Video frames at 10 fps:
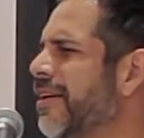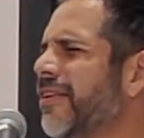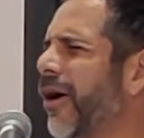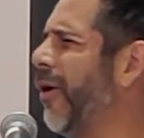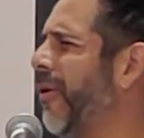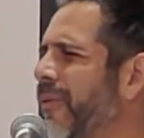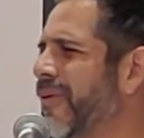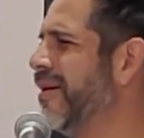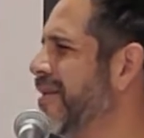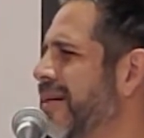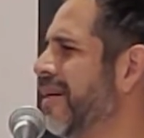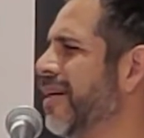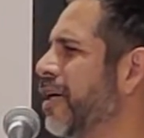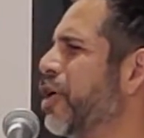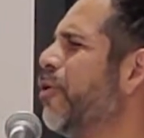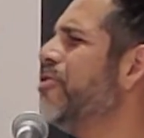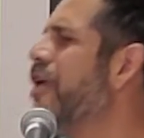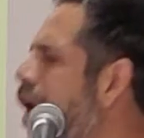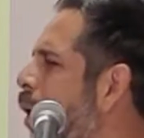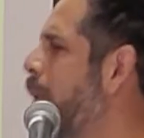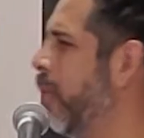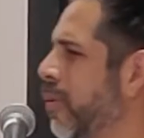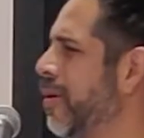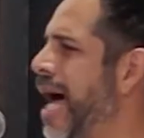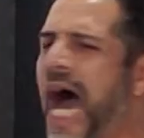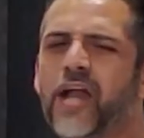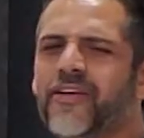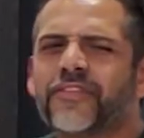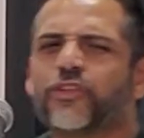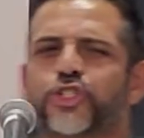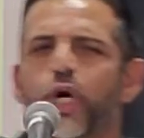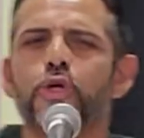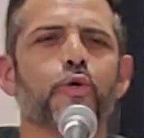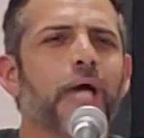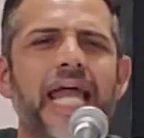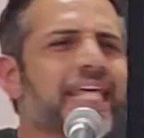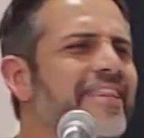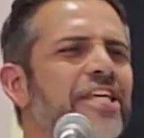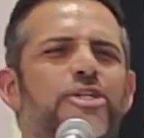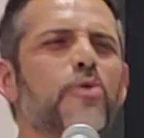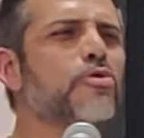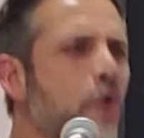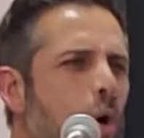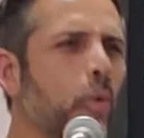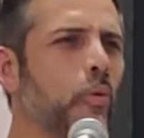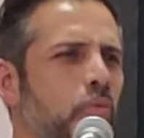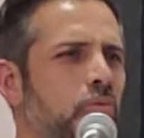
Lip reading: You know. I don't have to show you anything. You know.